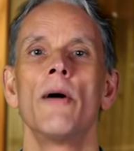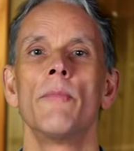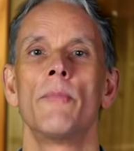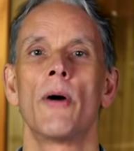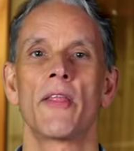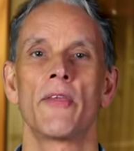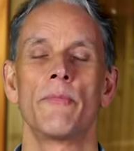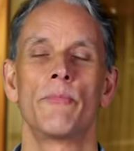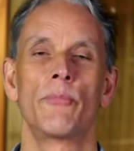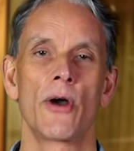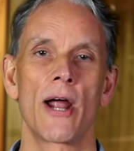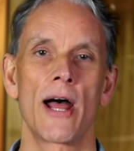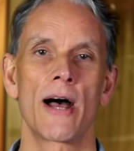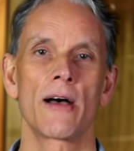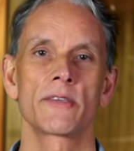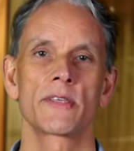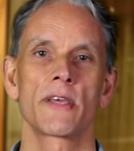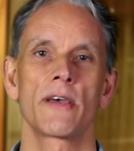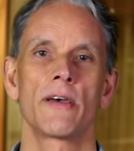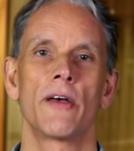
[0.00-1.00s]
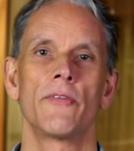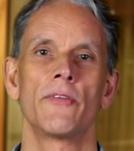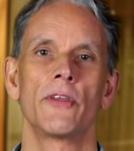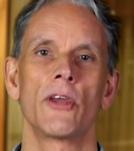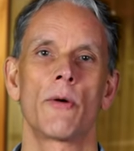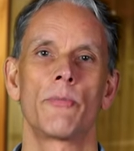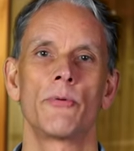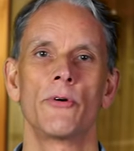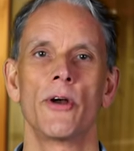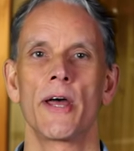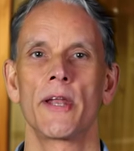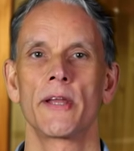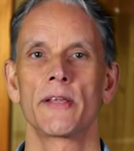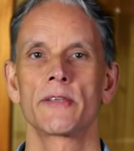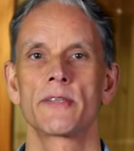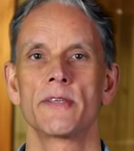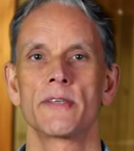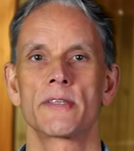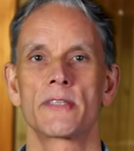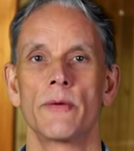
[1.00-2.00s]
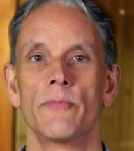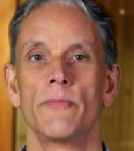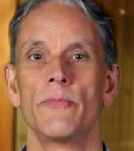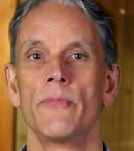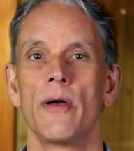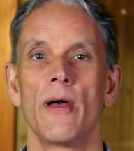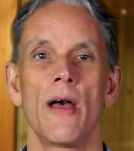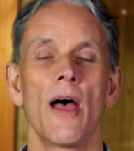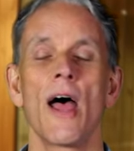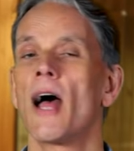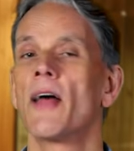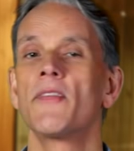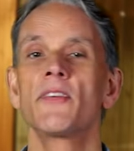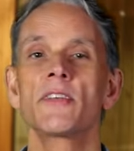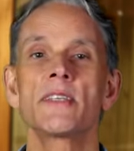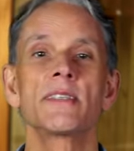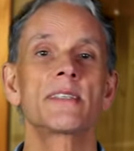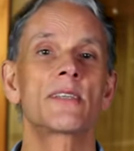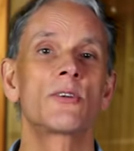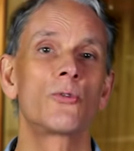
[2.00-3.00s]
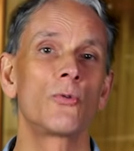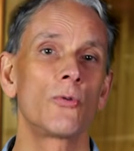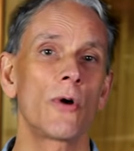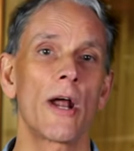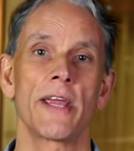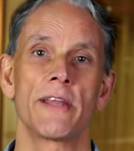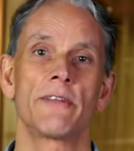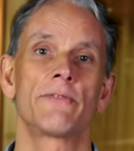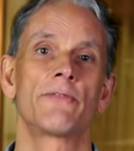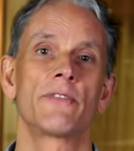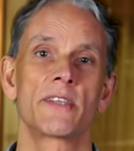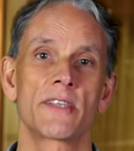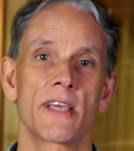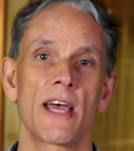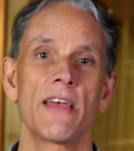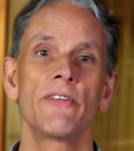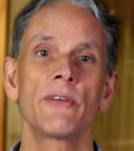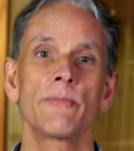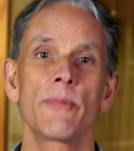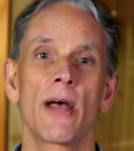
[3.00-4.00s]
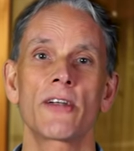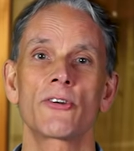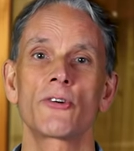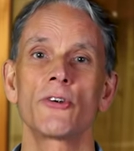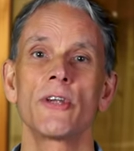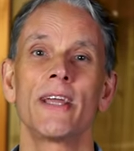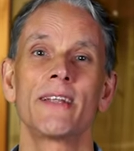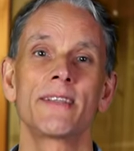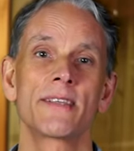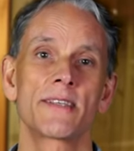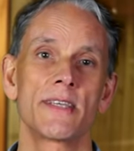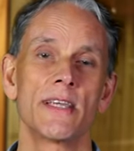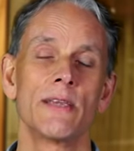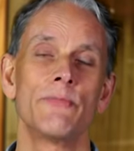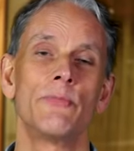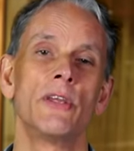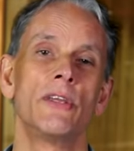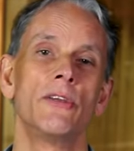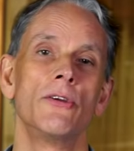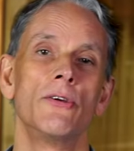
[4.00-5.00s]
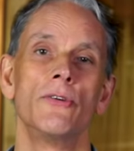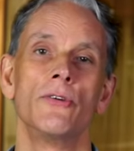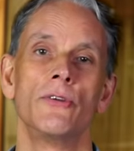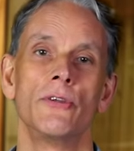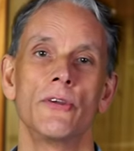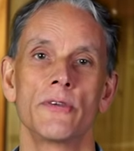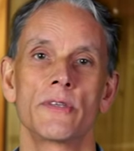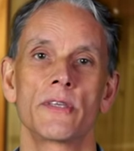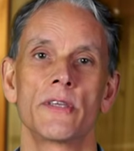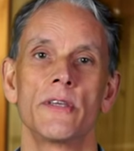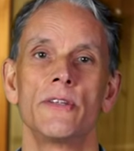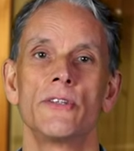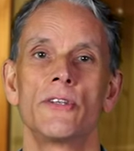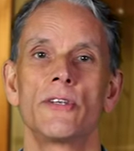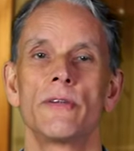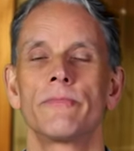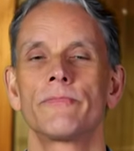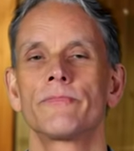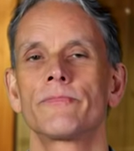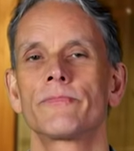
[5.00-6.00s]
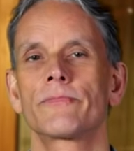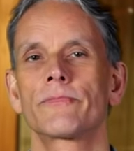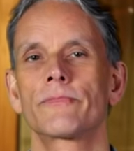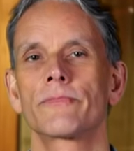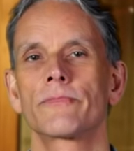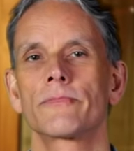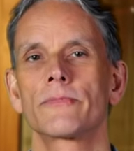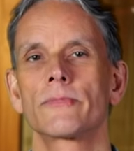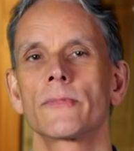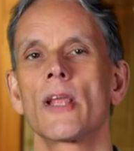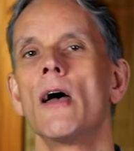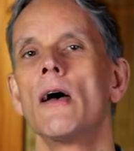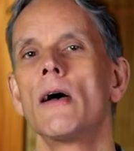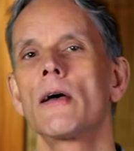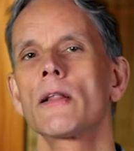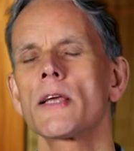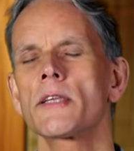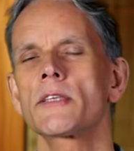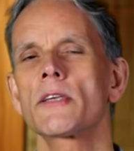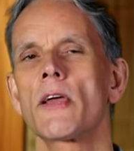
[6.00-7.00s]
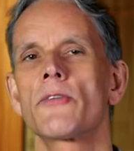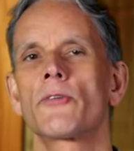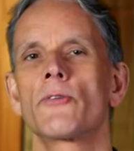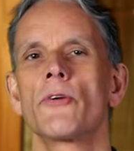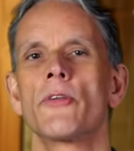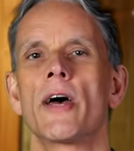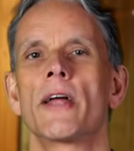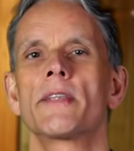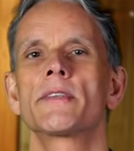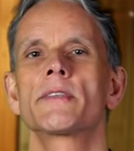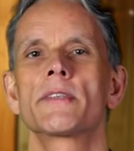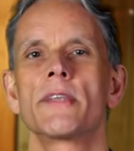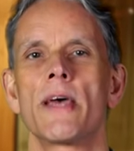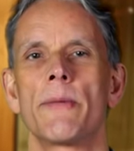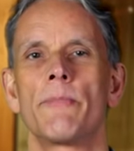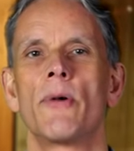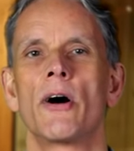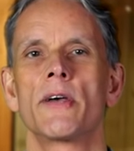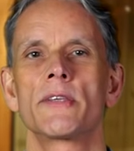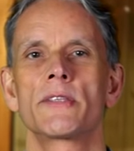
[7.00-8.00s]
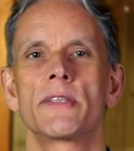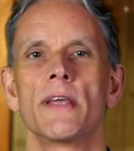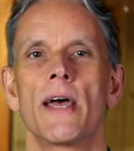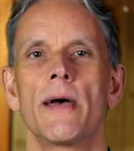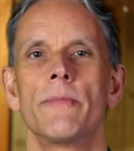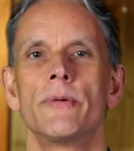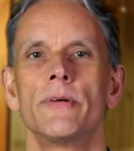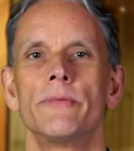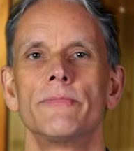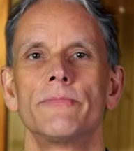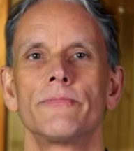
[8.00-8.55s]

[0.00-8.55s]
by the browser and the operating system. And this is great for saving battery and CPU usage. Let's go through that step by step.